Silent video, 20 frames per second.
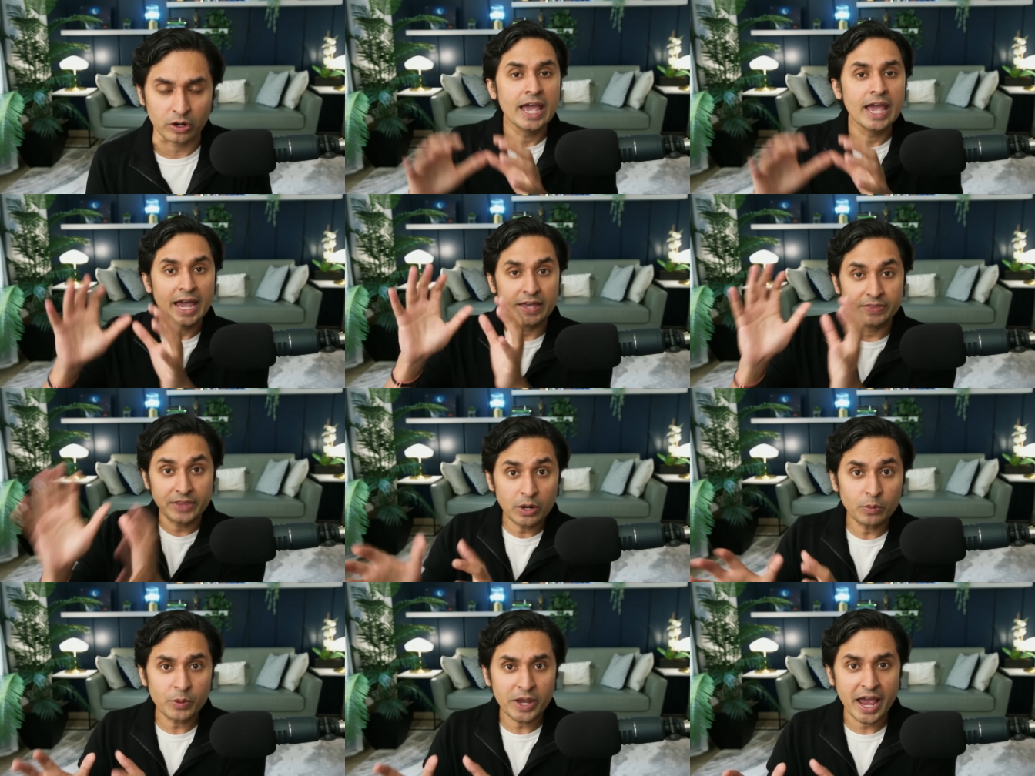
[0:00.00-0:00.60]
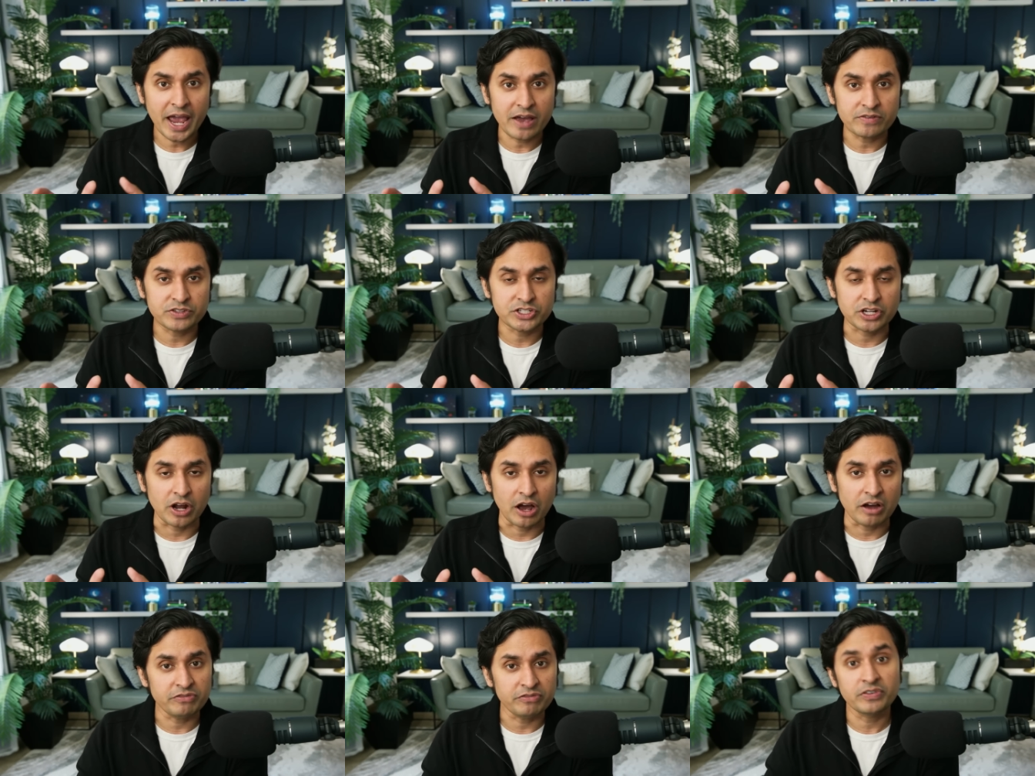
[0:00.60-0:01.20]
And then we have
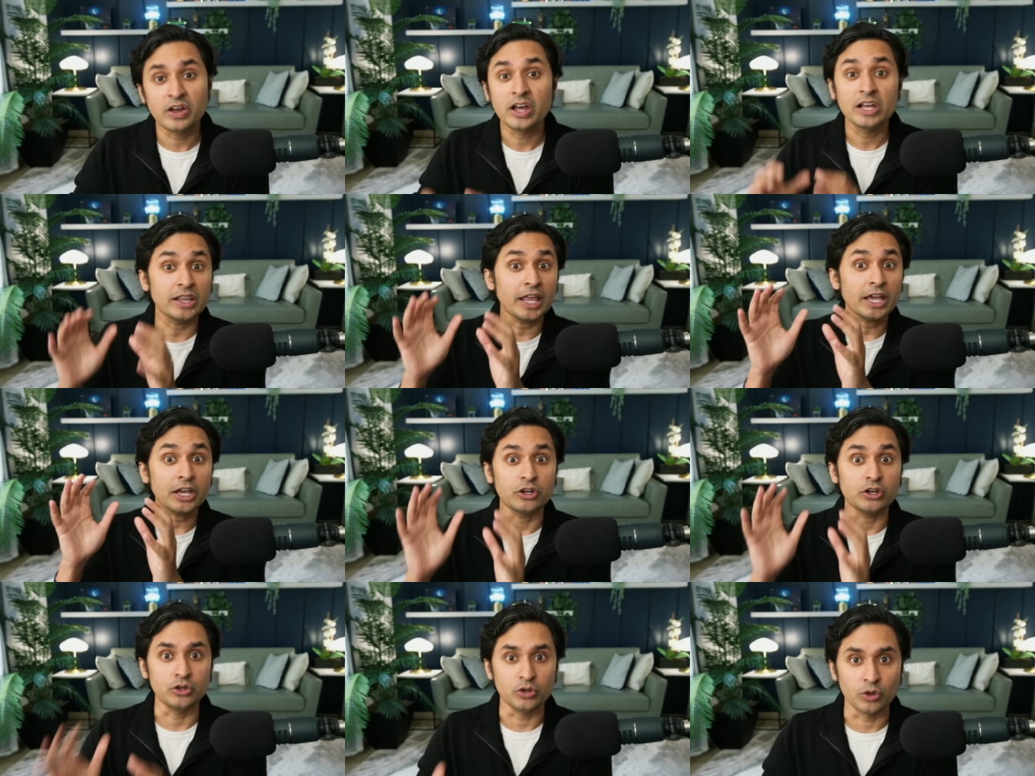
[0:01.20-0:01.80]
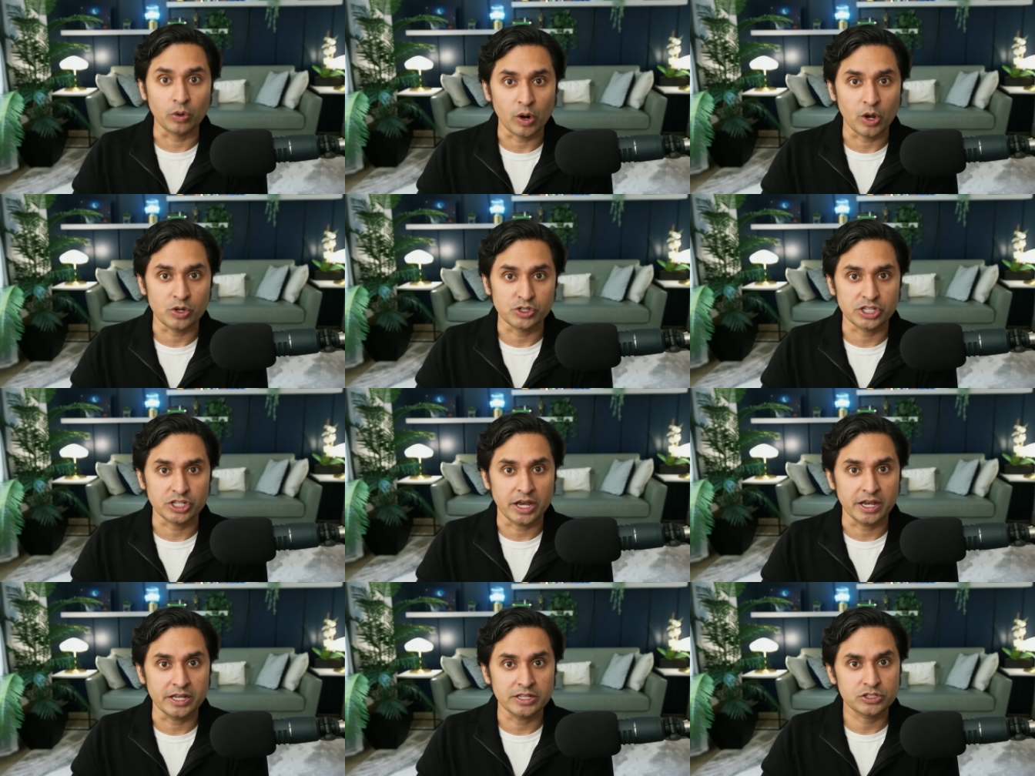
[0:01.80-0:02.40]
stuff like
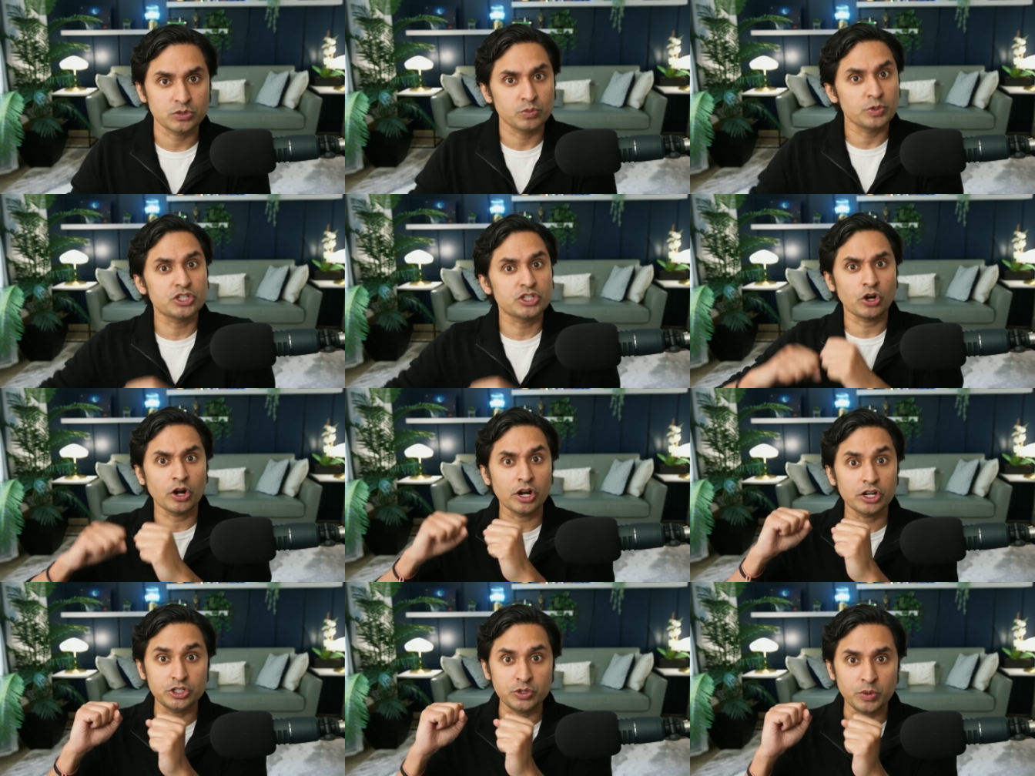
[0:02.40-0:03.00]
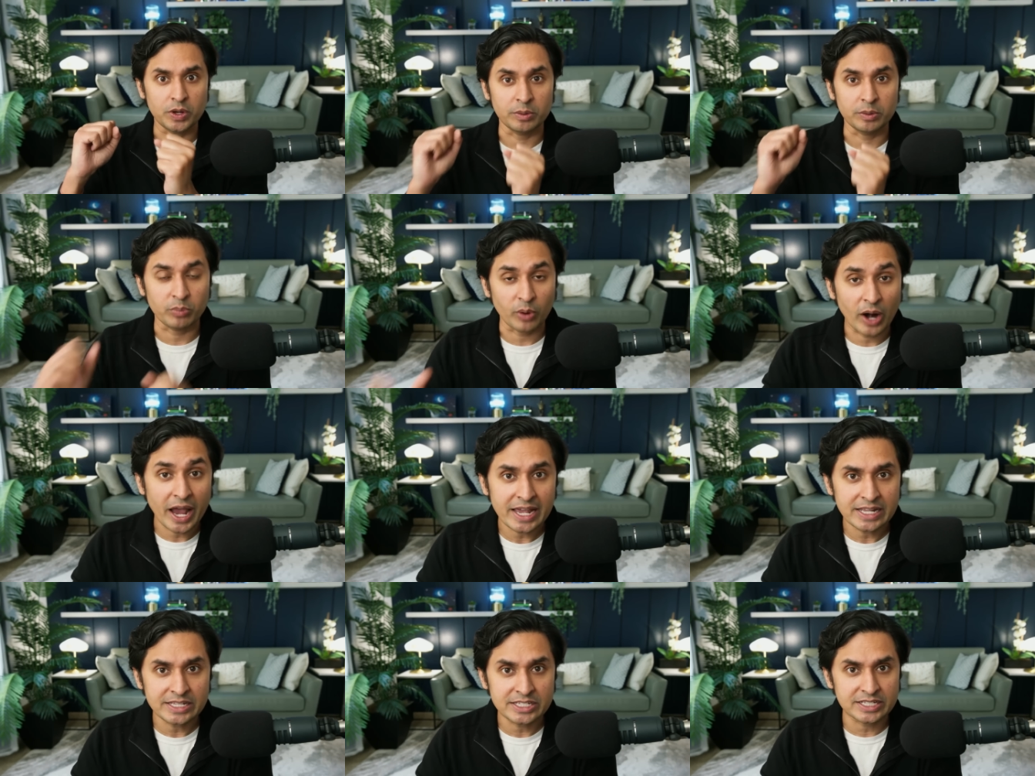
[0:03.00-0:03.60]
neuroscience. We started doing
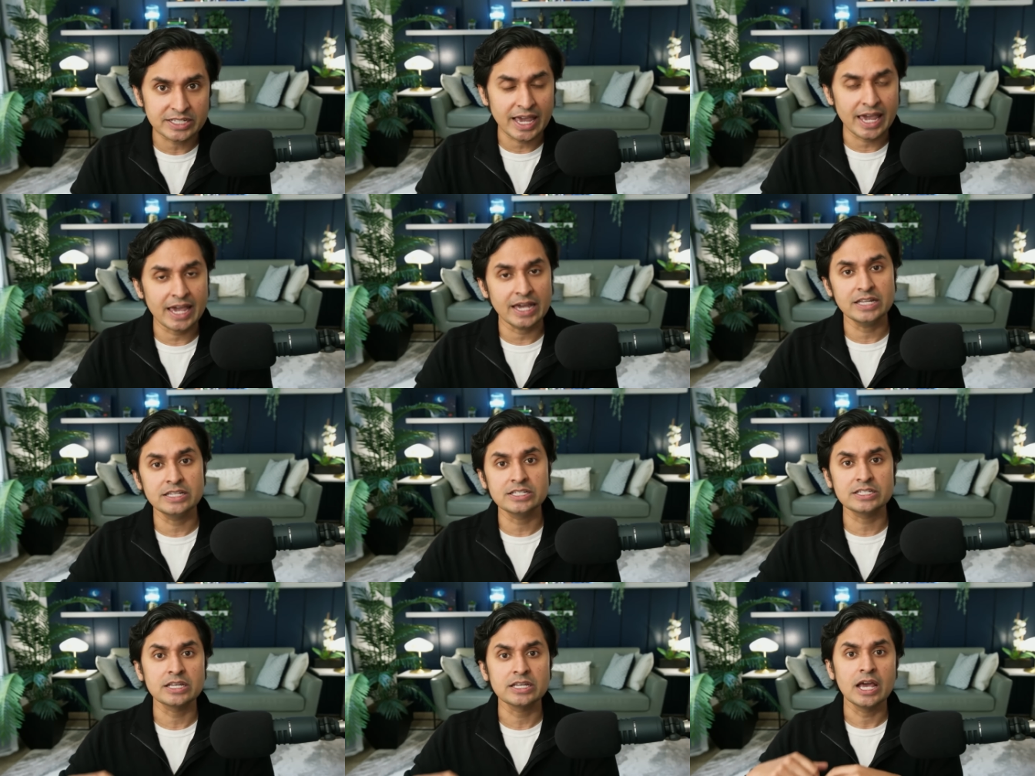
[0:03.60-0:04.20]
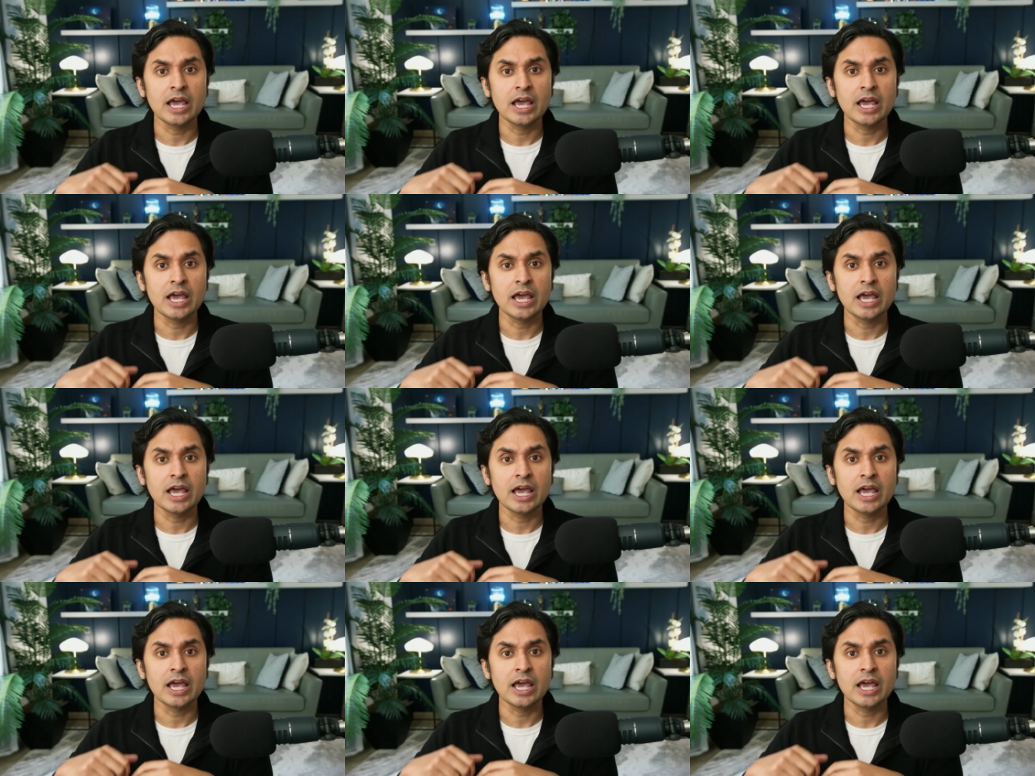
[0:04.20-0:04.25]
brain scans.